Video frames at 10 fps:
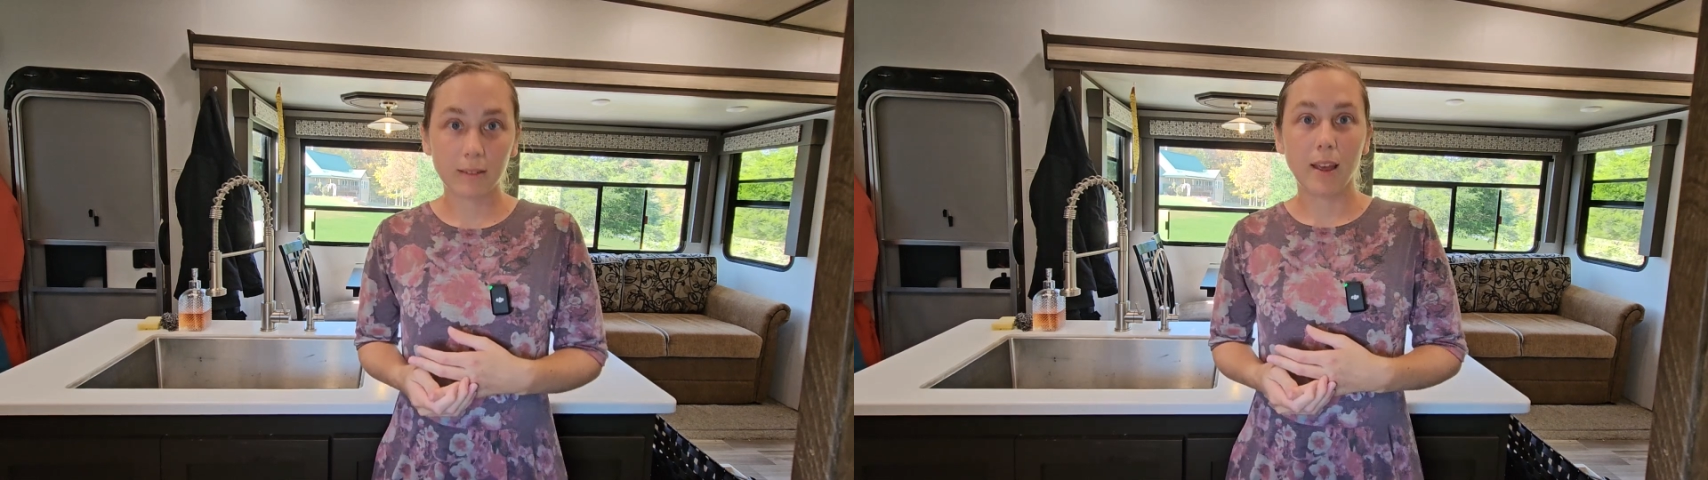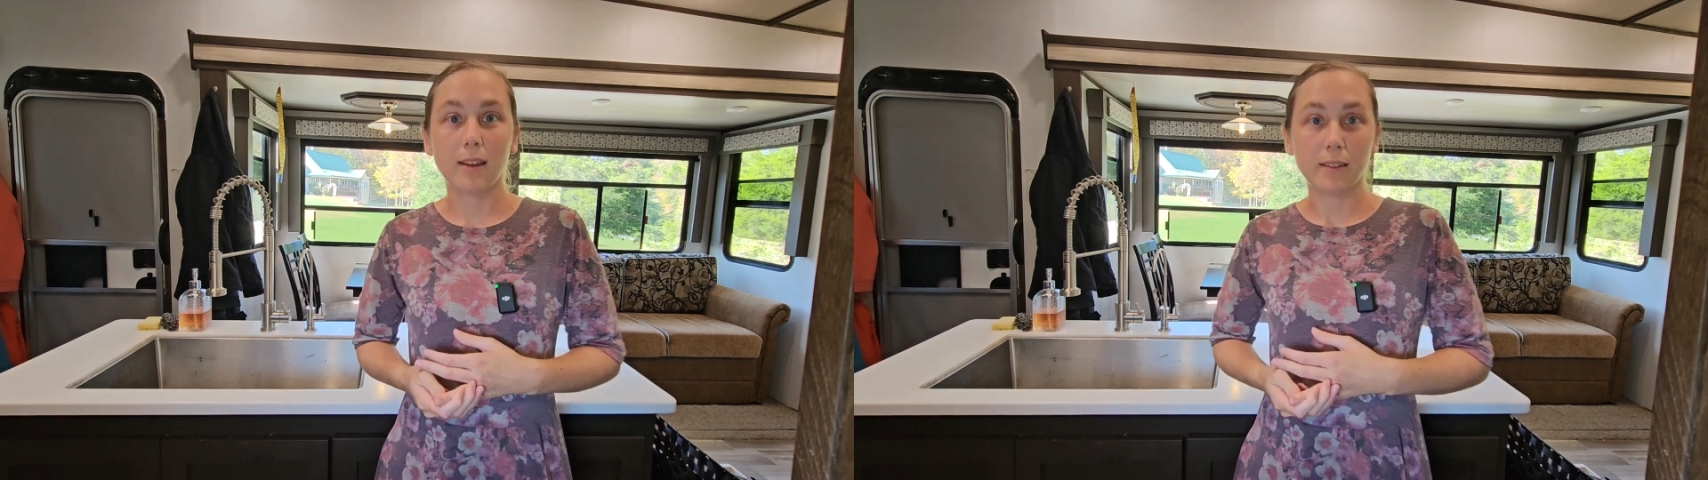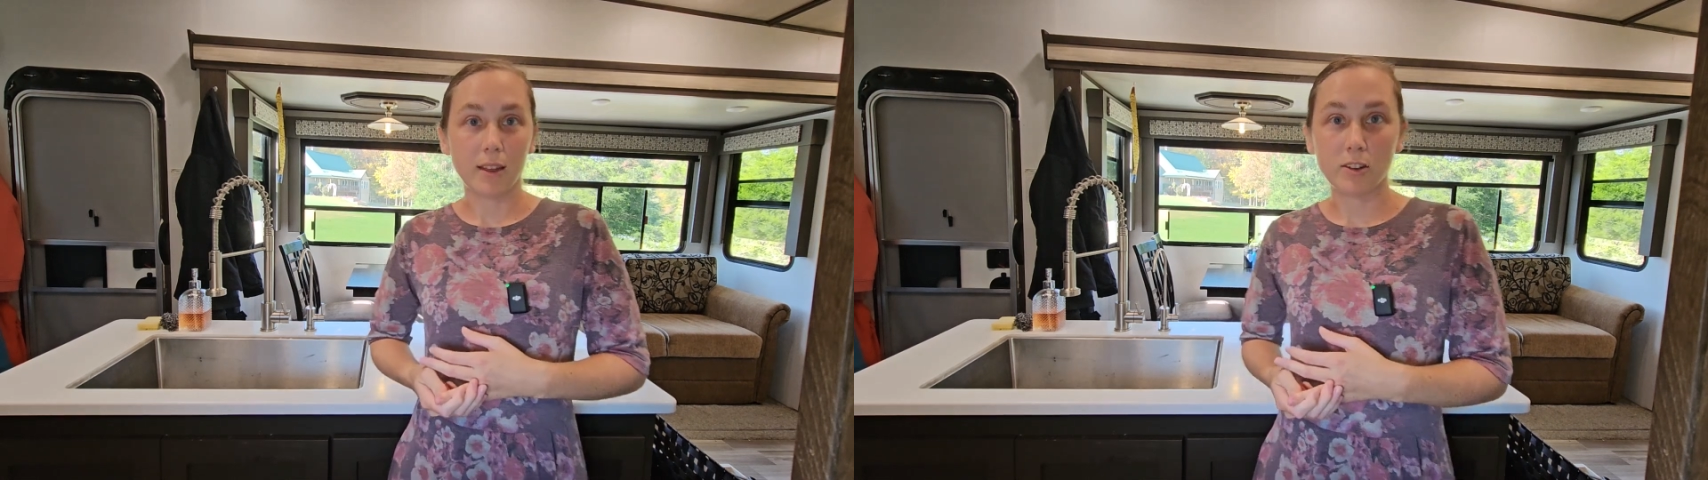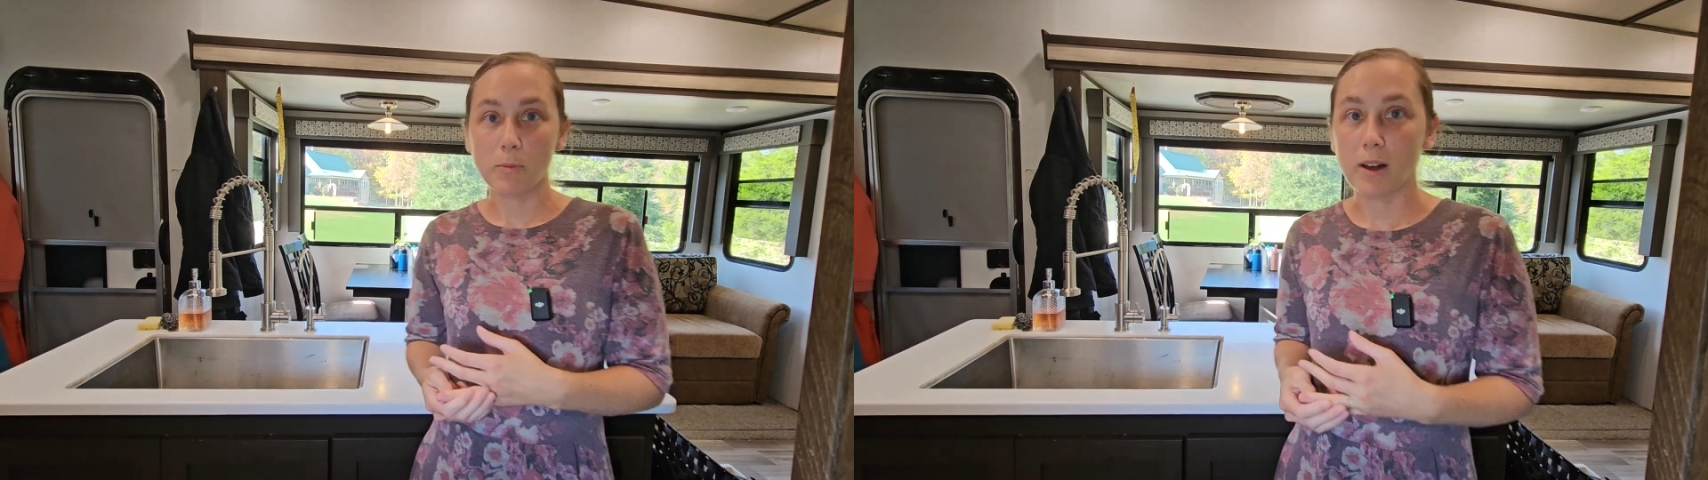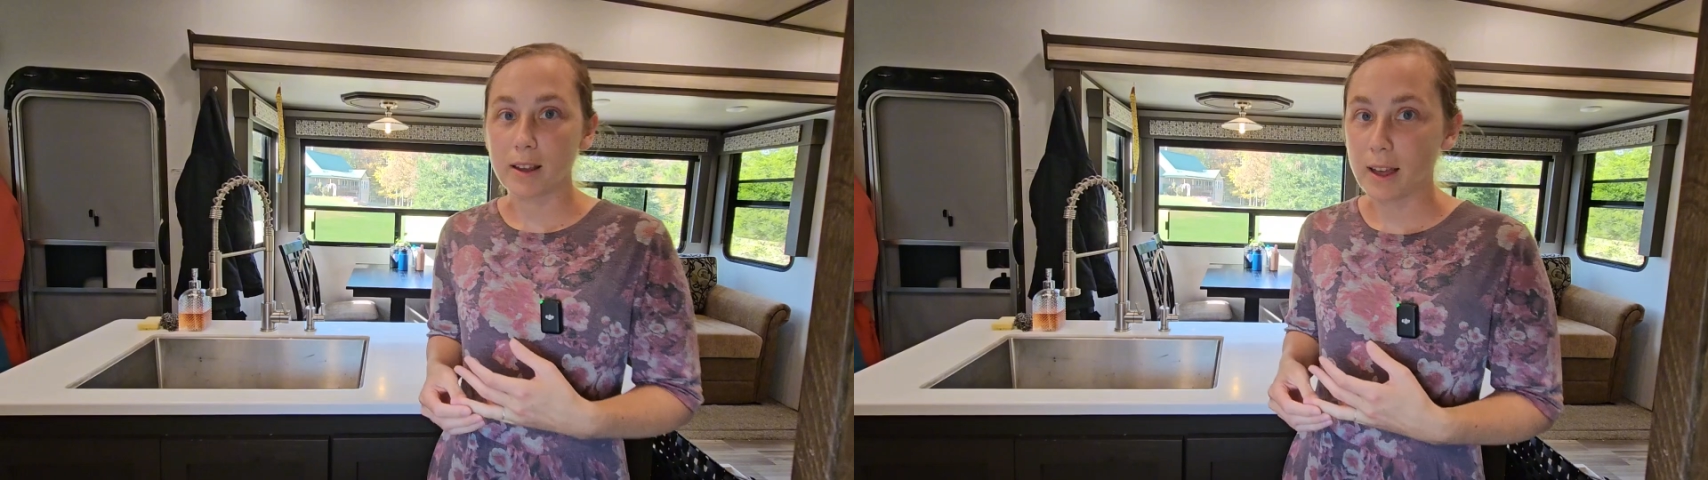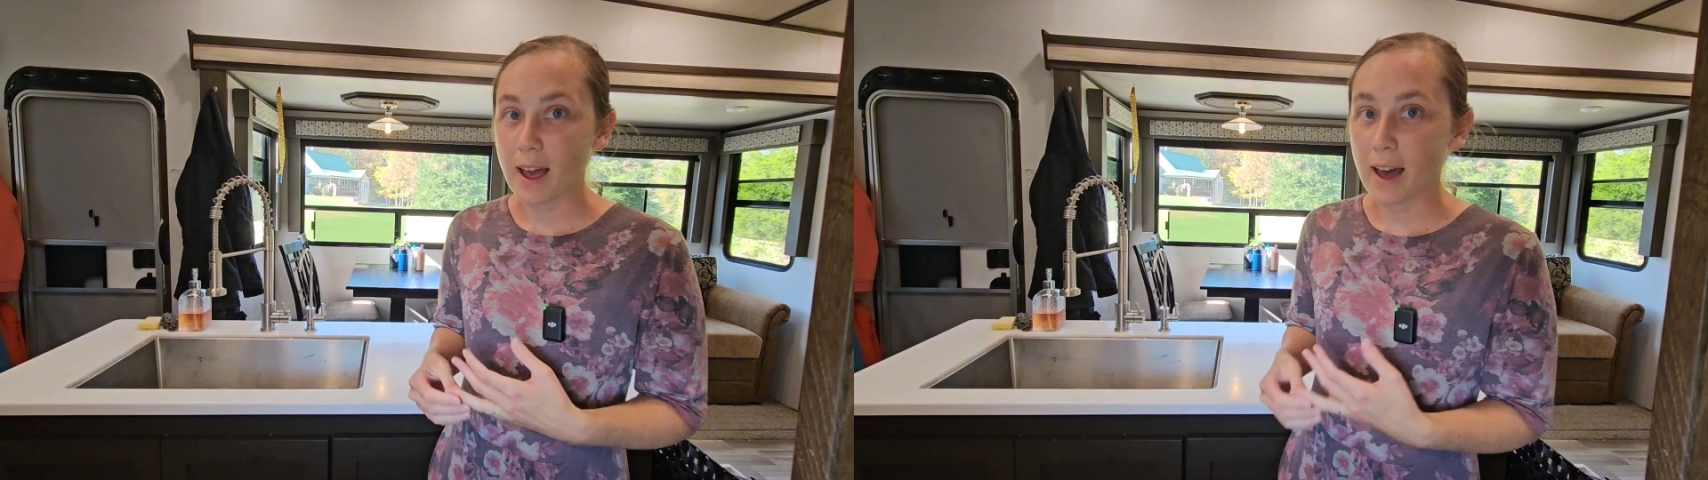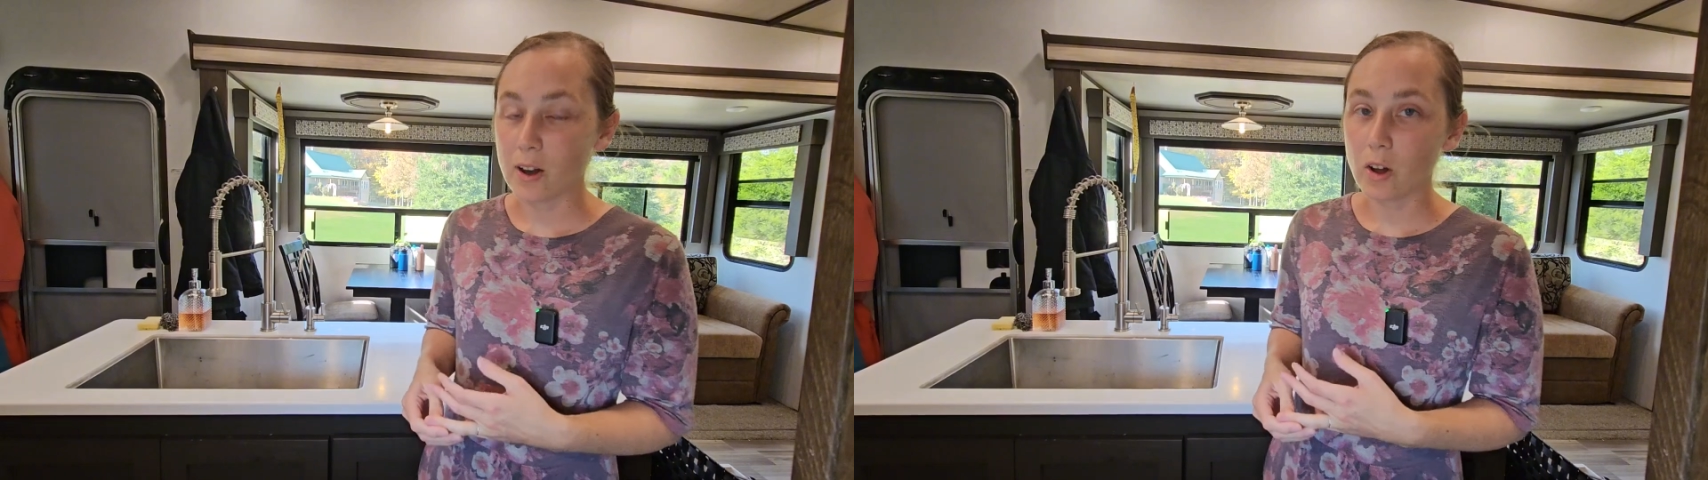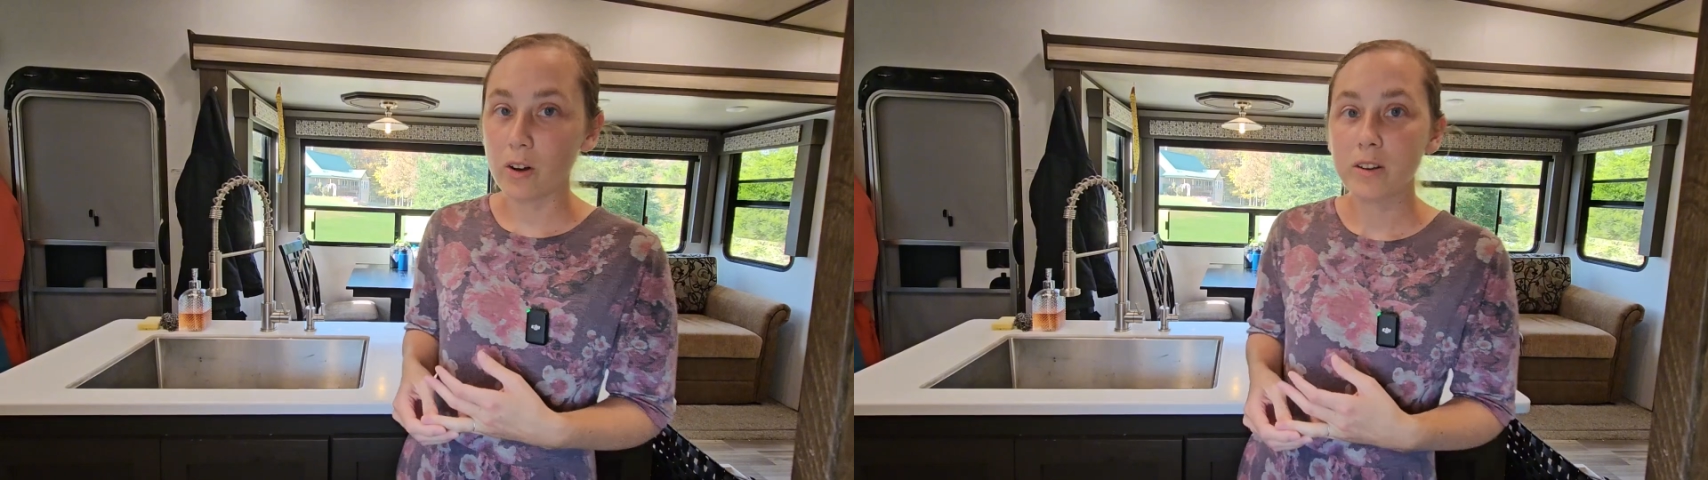taking that in your body at
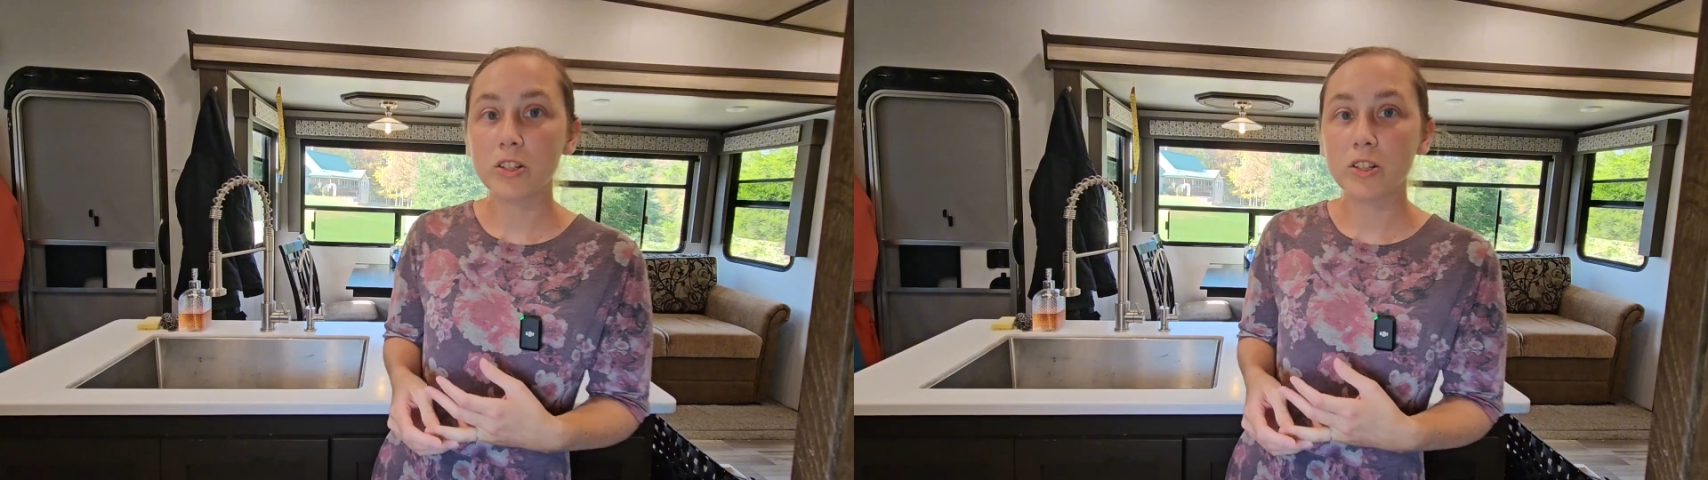all.